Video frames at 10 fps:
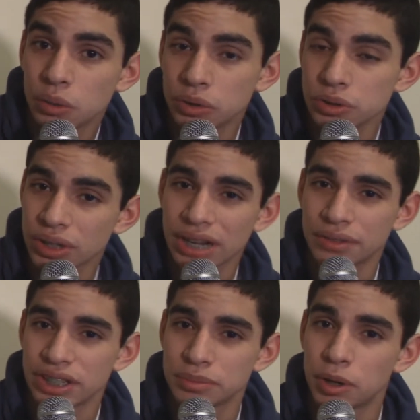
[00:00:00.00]
which was kind of
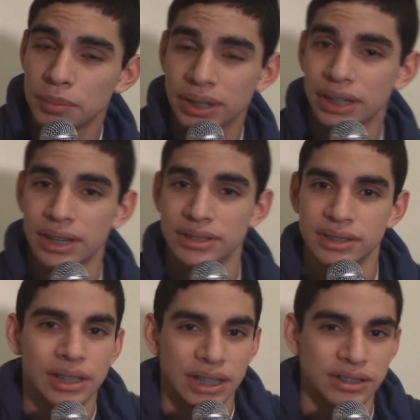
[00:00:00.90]
a disappointment
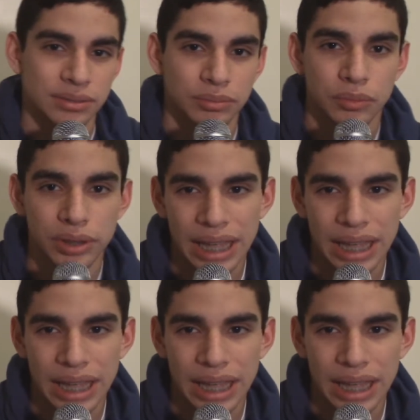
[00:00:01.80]
because with